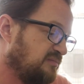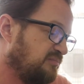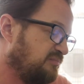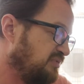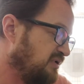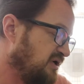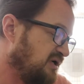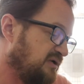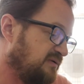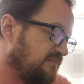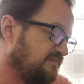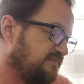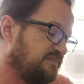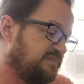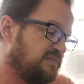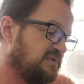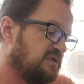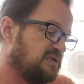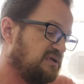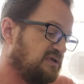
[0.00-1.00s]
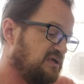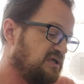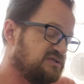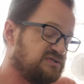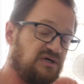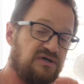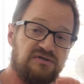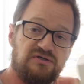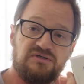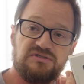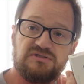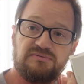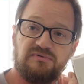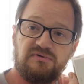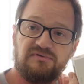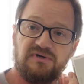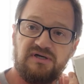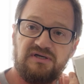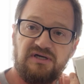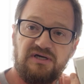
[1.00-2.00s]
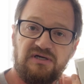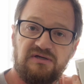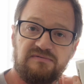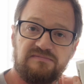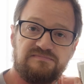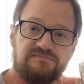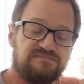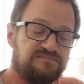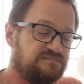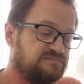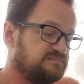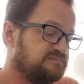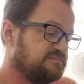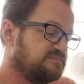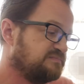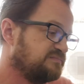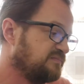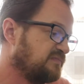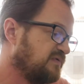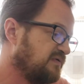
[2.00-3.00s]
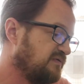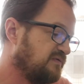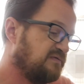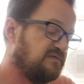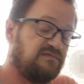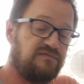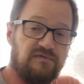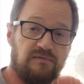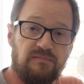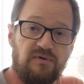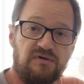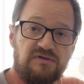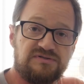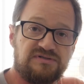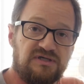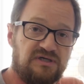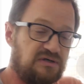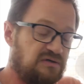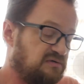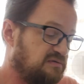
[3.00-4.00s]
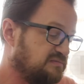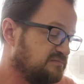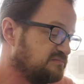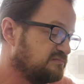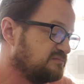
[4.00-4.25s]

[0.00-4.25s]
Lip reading: but it's unusable right now for motorcycle